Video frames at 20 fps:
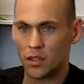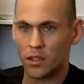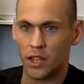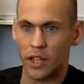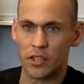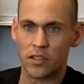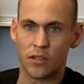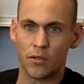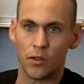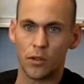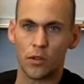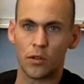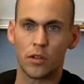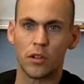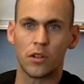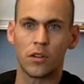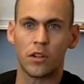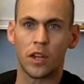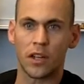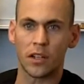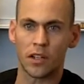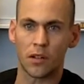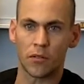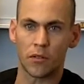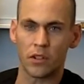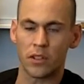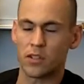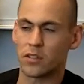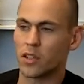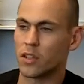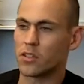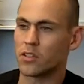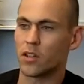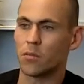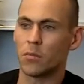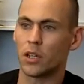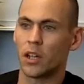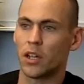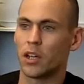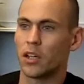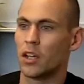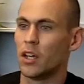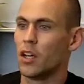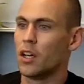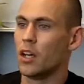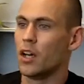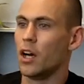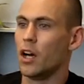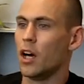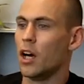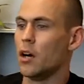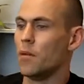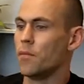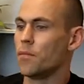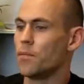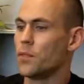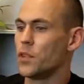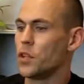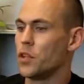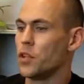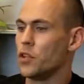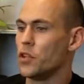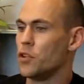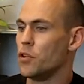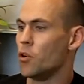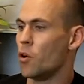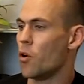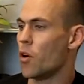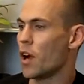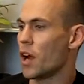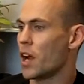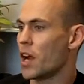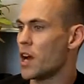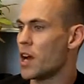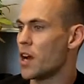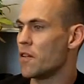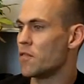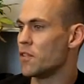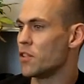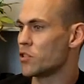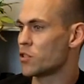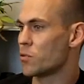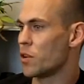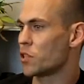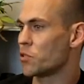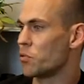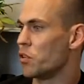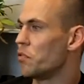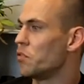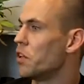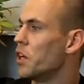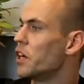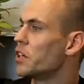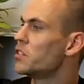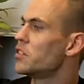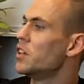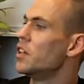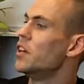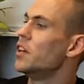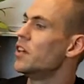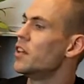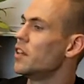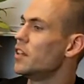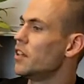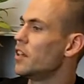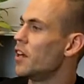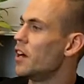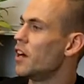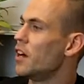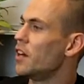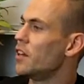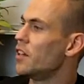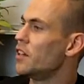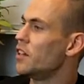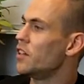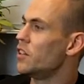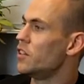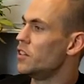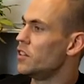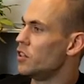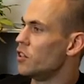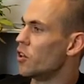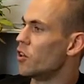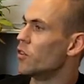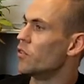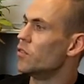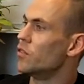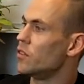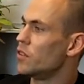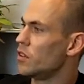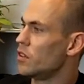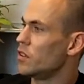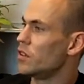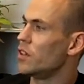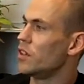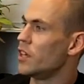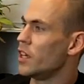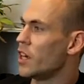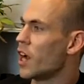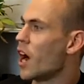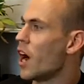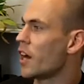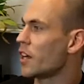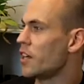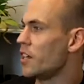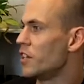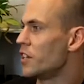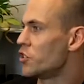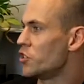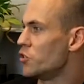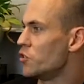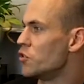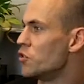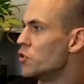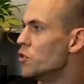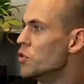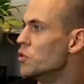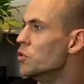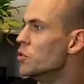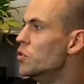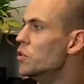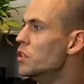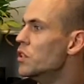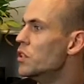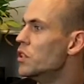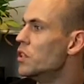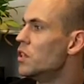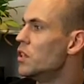Lance, if you think differently, say something, but like you don't have the stretch reflex, you know, in hockey that you do